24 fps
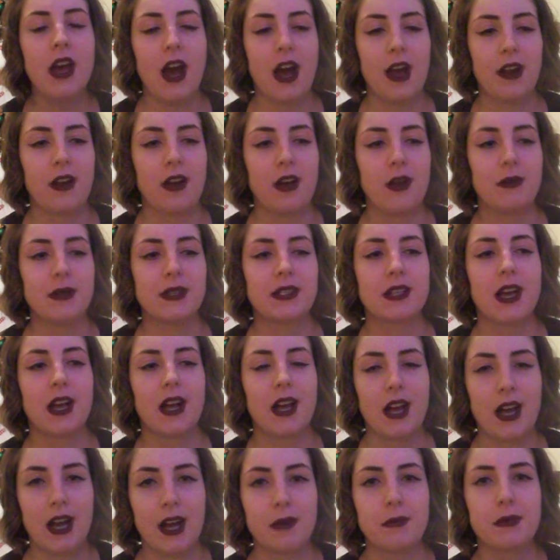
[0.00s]
and I was
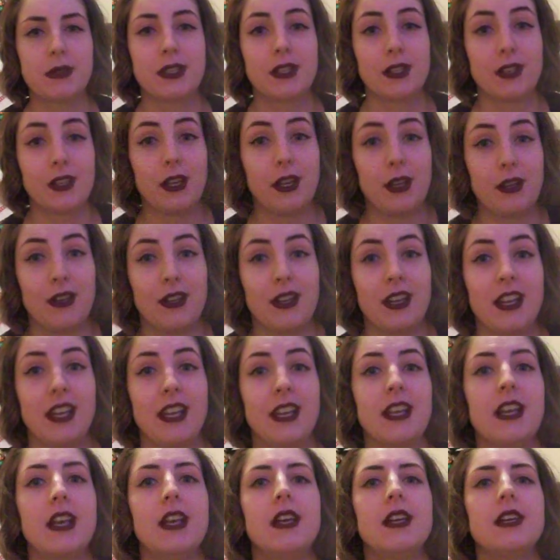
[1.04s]

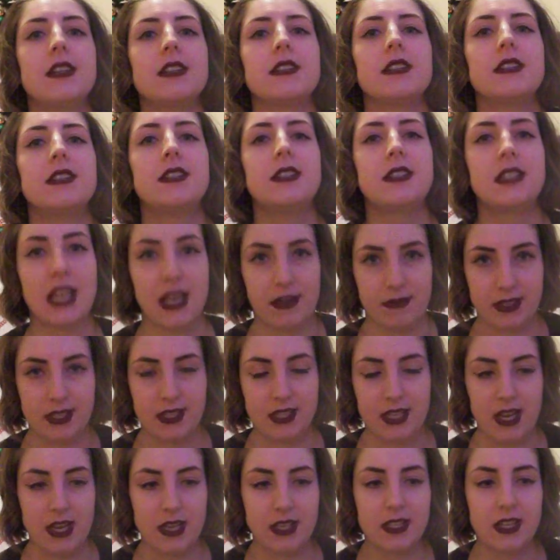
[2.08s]
absolutely
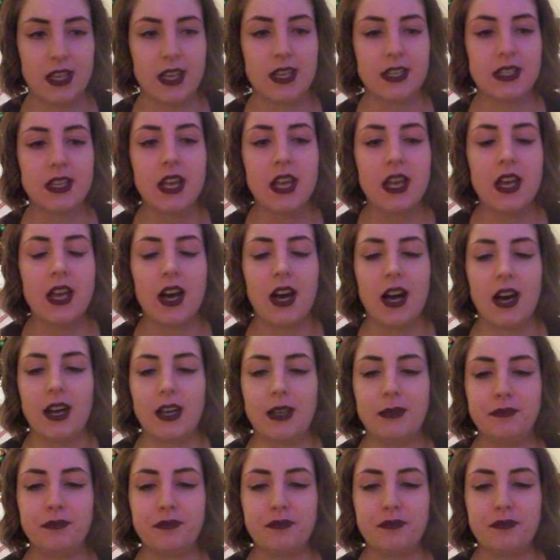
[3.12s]
devastated. I